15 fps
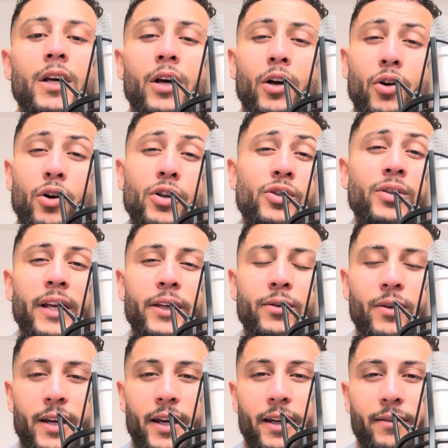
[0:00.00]
Go to the
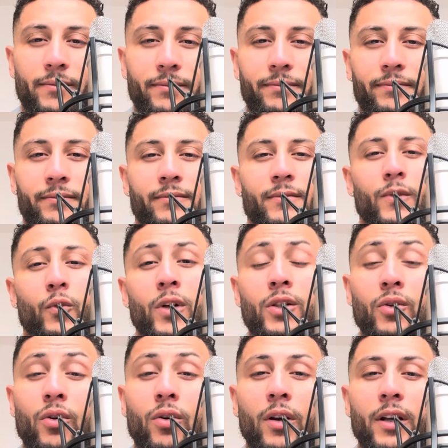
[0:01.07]
UK. Went to
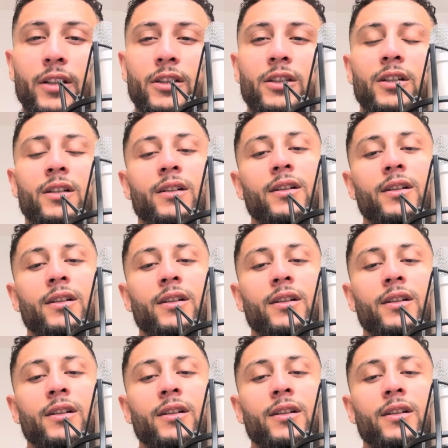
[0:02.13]
college.